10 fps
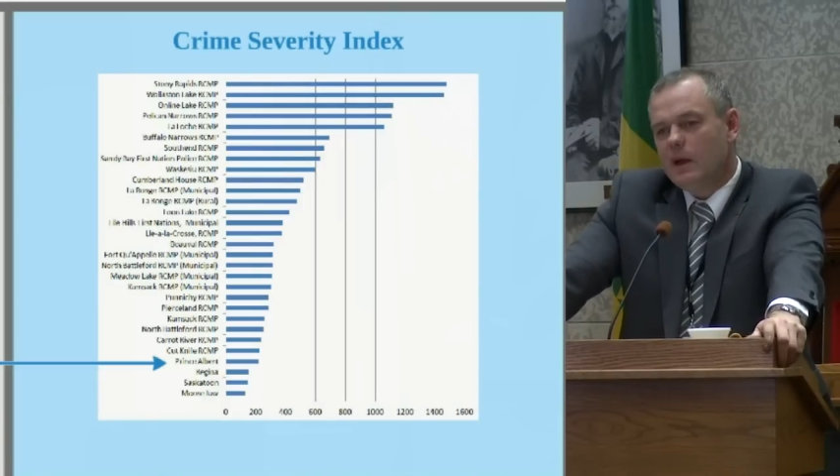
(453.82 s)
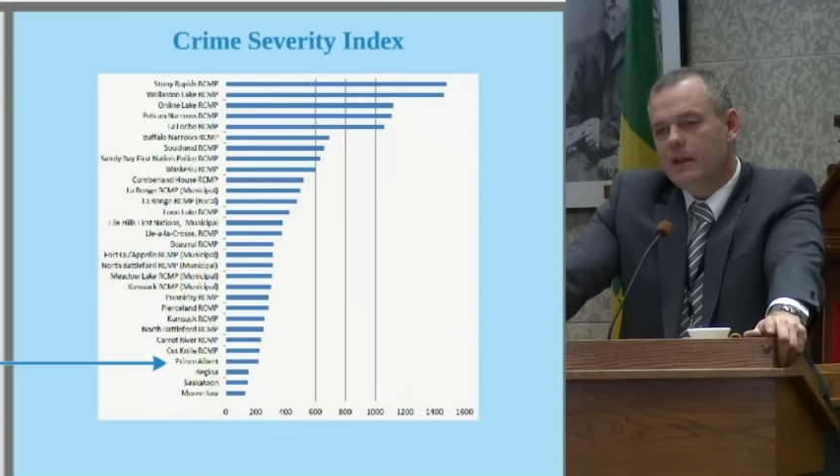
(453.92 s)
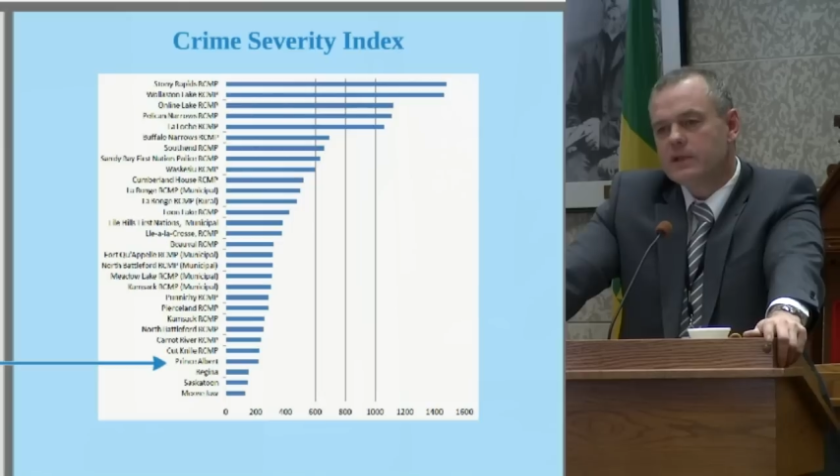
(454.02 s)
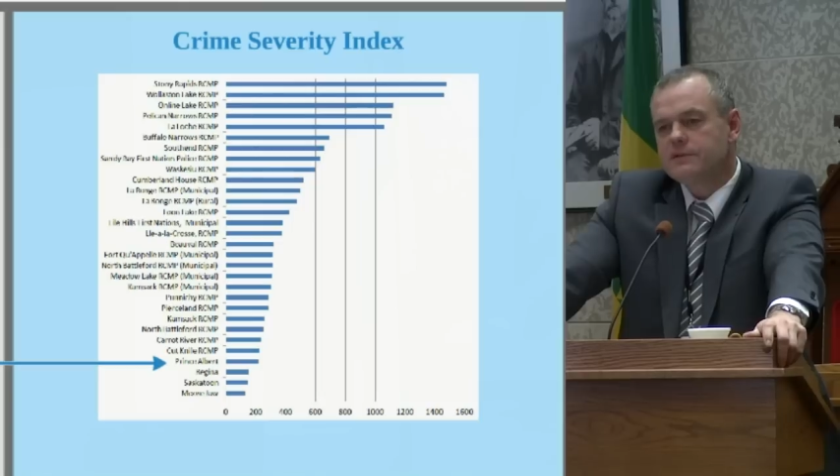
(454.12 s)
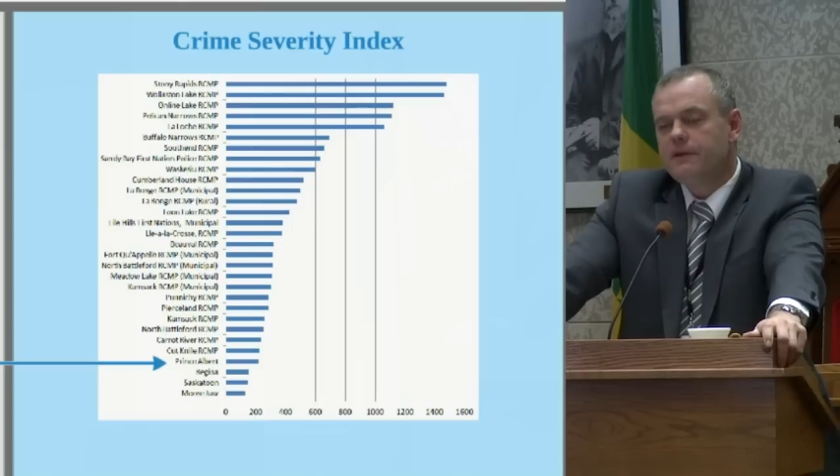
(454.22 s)

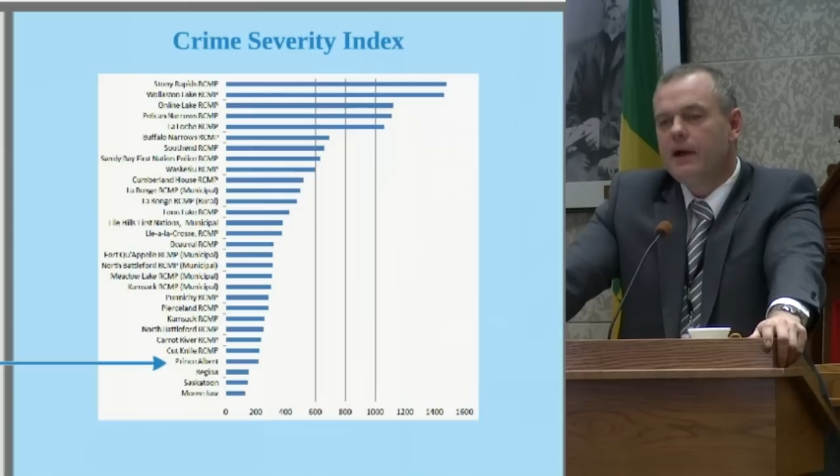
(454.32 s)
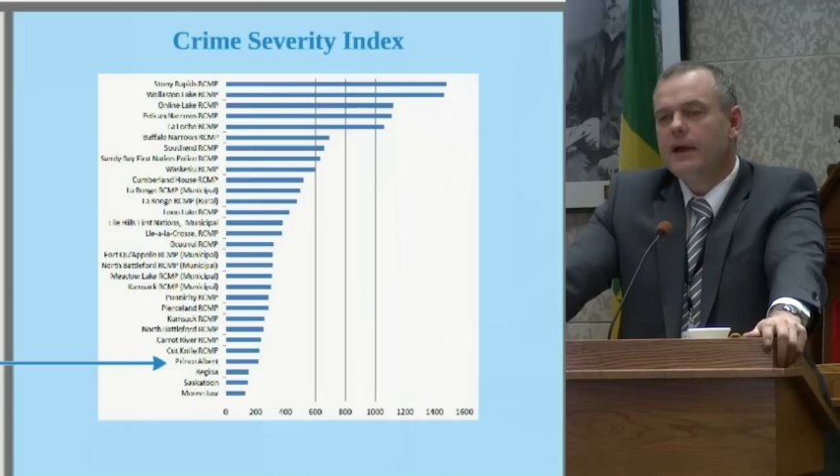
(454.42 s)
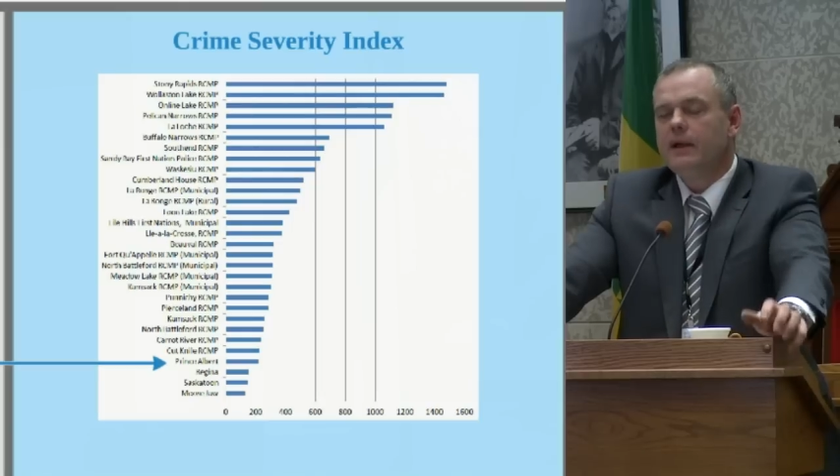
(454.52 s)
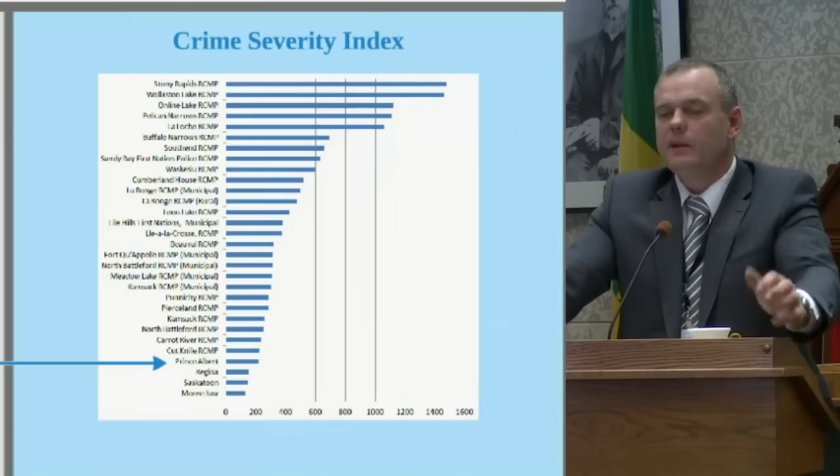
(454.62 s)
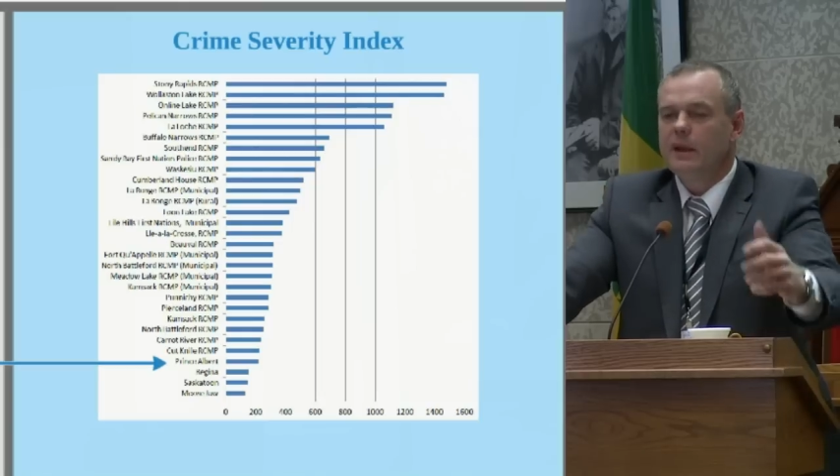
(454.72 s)
Now that's
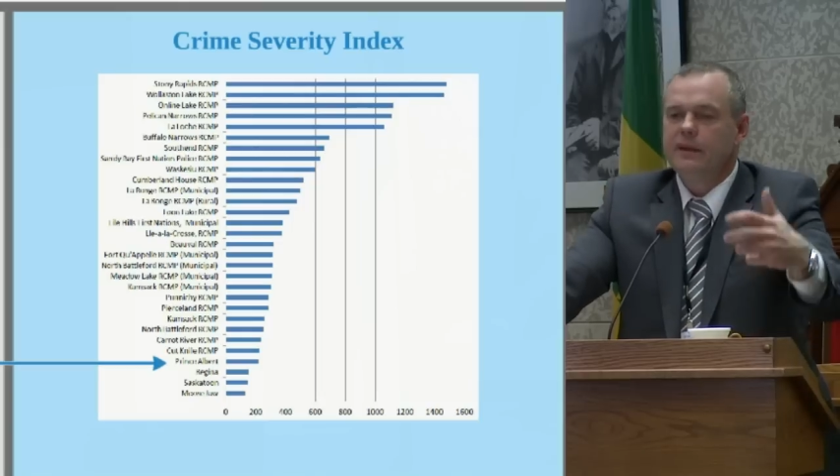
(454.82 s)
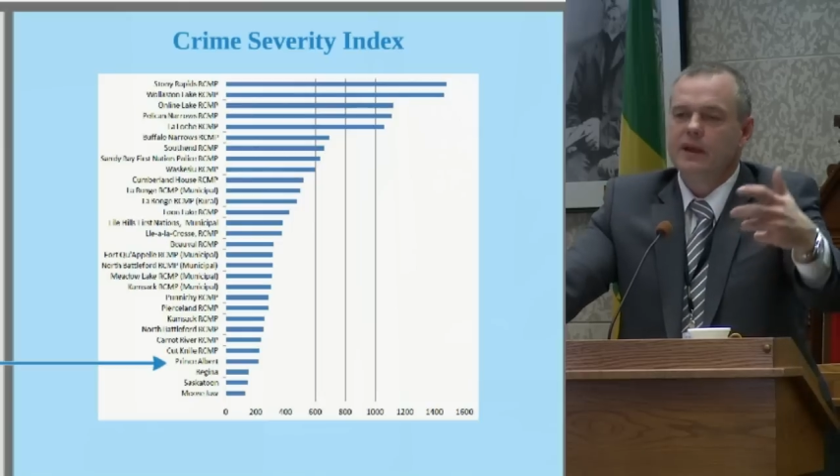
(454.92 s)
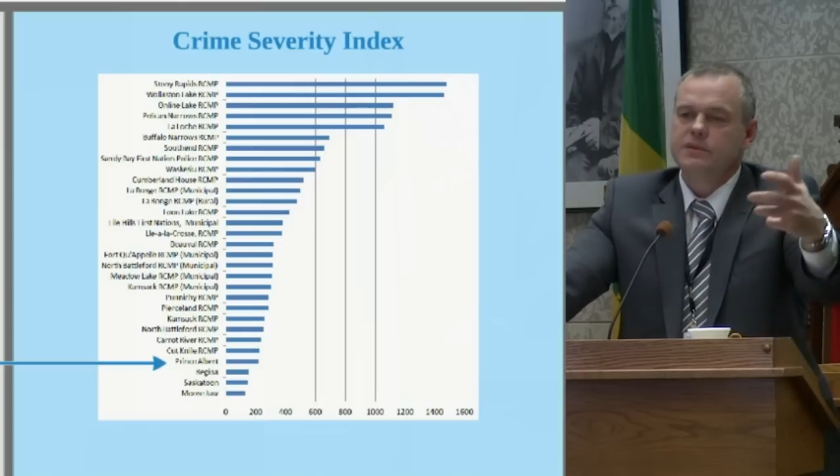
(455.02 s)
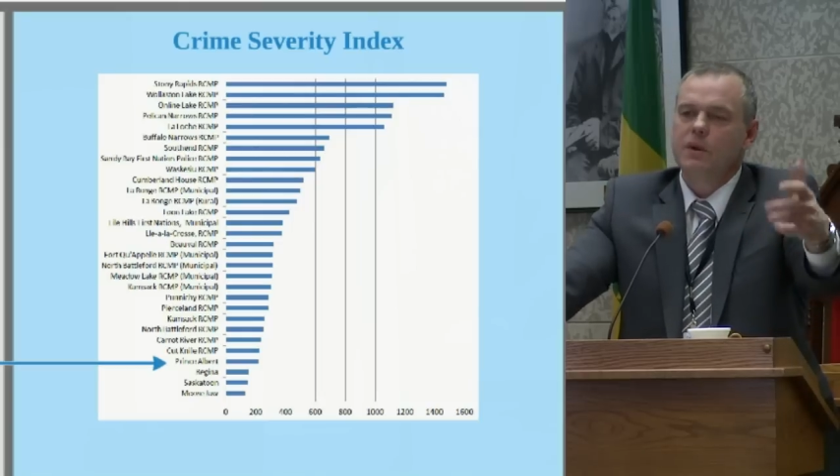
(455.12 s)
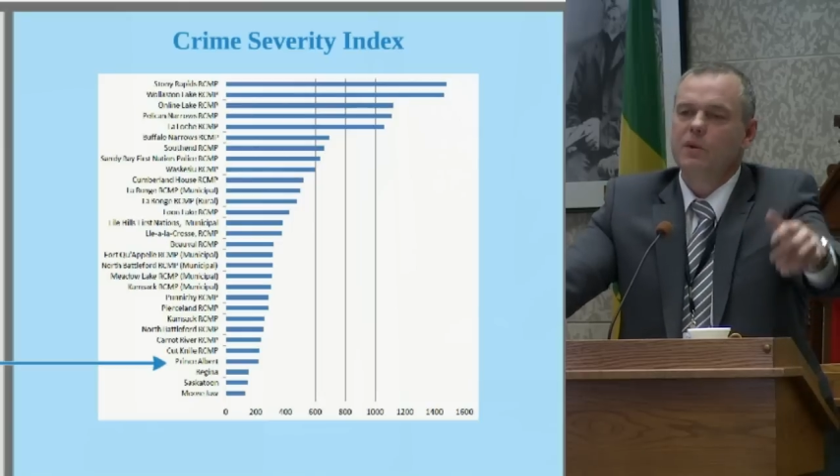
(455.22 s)
fine, and
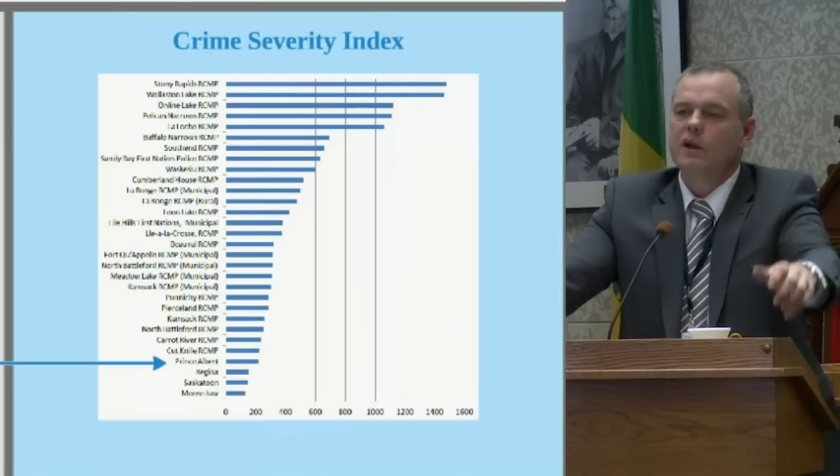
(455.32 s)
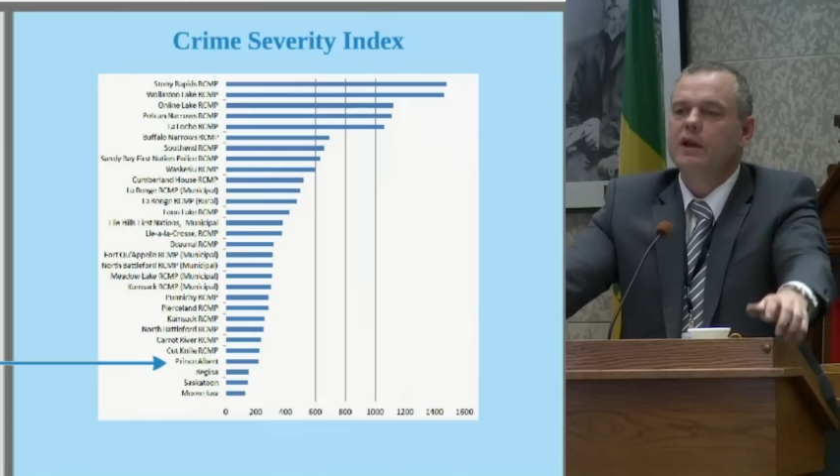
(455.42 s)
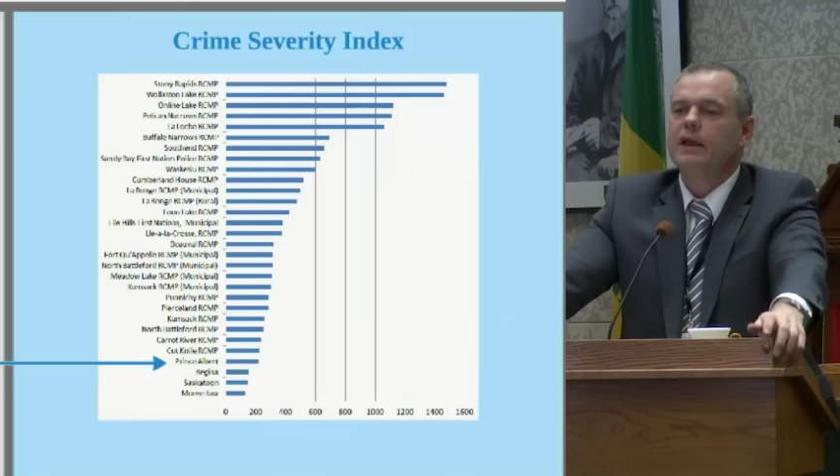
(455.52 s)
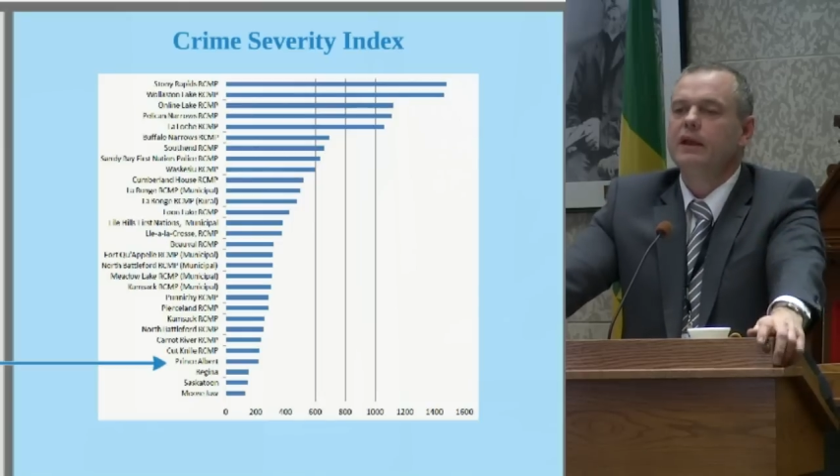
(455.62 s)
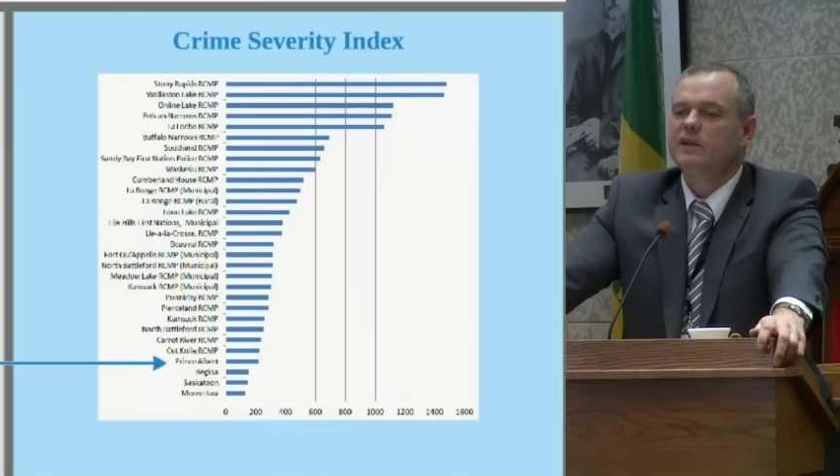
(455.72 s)
that's what we're
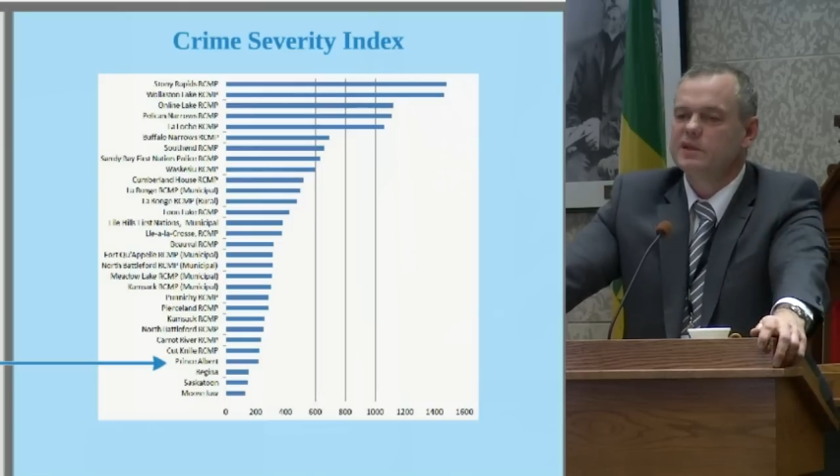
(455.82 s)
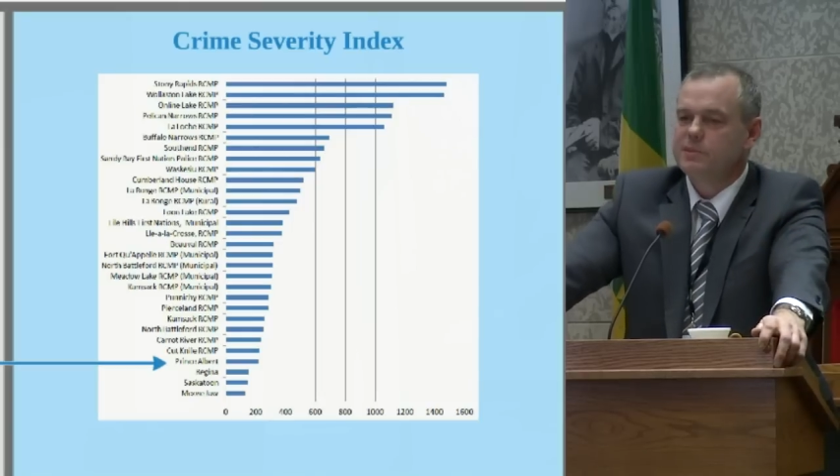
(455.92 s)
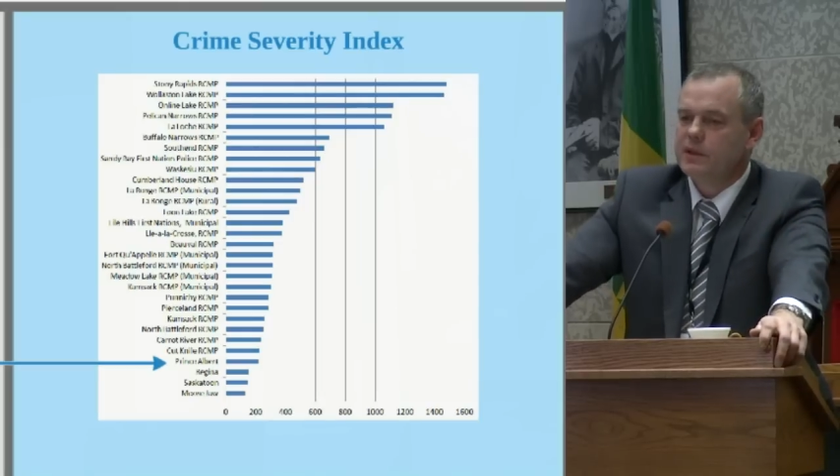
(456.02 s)
looking at this,